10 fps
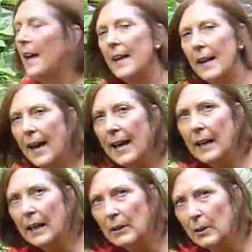and add
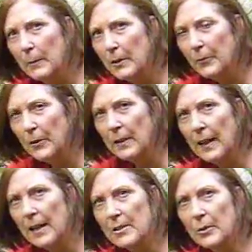a little bit of
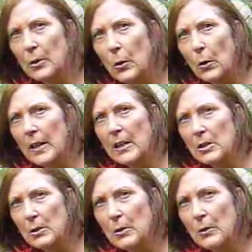fertilizer according
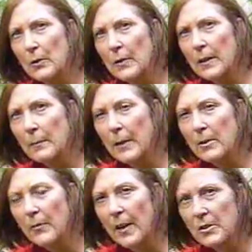to the
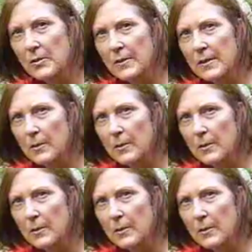manufacturer's